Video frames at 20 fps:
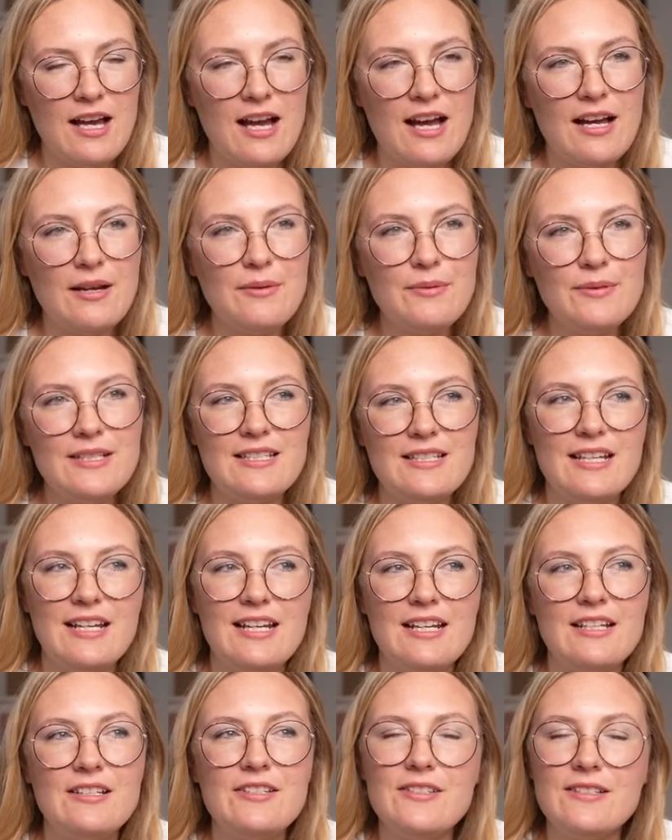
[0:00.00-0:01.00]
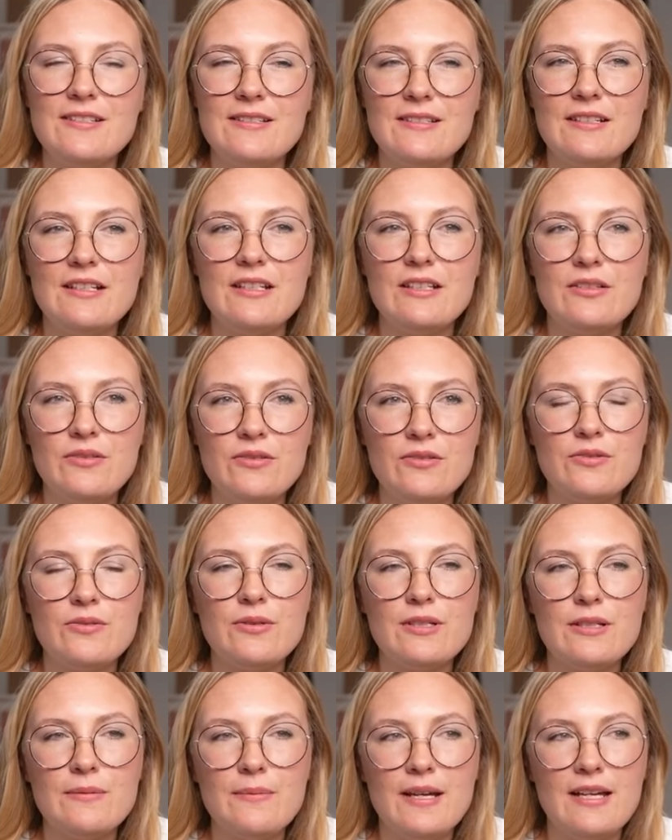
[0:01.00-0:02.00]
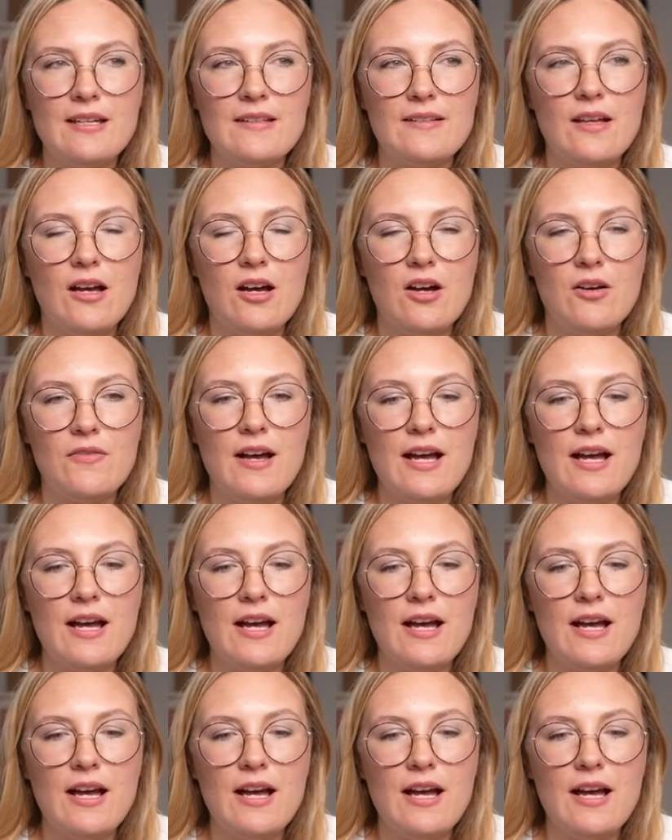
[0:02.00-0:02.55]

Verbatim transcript: I would say it just, it truly pays off.